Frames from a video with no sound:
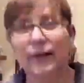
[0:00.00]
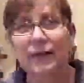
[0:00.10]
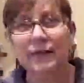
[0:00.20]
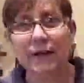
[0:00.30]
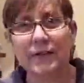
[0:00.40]

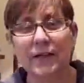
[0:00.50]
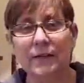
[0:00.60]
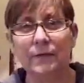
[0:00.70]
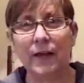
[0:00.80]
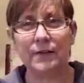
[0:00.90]
Yeah, Steve,
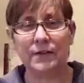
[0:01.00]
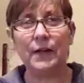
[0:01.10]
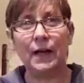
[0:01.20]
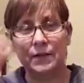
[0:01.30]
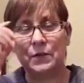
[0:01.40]

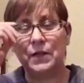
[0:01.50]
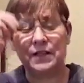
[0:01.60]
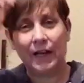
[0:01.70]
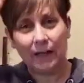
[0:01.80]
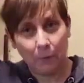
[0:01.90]
that's
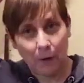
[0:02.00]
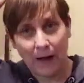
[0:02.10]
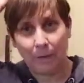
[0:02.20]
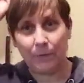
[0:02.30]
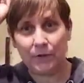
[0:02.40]
exactly what
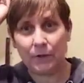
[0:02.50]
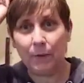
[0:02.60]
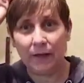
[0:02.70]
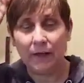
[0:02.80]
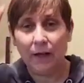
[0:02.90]
happened to
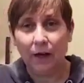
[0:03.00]
me.